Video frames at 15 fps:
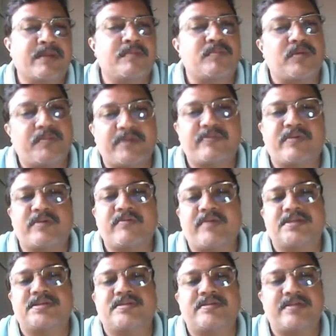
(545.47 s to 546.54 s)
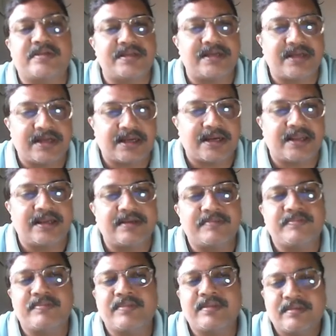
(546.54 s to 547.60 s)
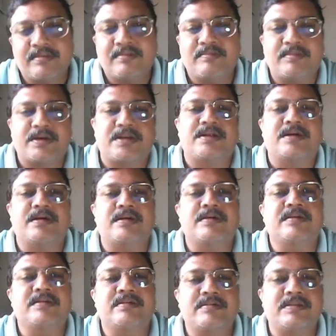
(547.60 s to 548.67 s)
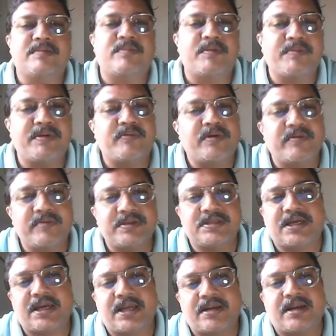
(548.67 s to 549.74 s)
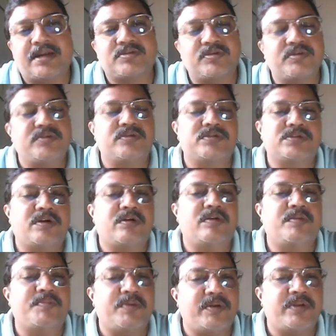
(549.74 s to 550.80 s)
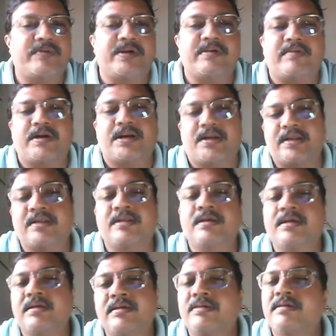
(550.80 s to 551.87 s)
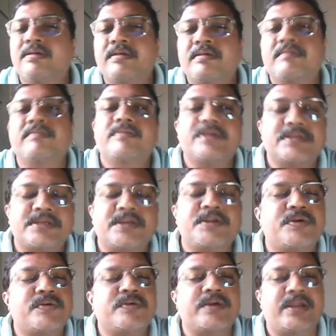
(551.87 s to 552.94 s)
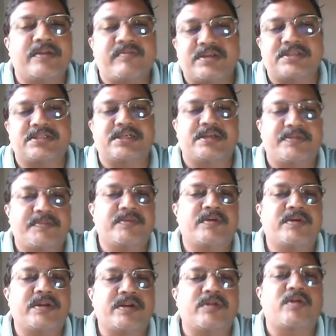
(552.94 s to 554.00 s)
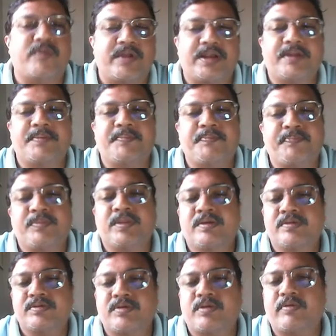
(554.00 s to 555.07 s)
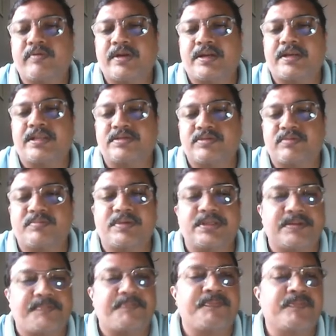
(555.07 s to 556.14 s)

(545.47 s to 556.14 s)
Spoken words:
Mobile phone was there earlier, but the mobile phone which can also use to purify water is a new invention or novel. So novelty should be there.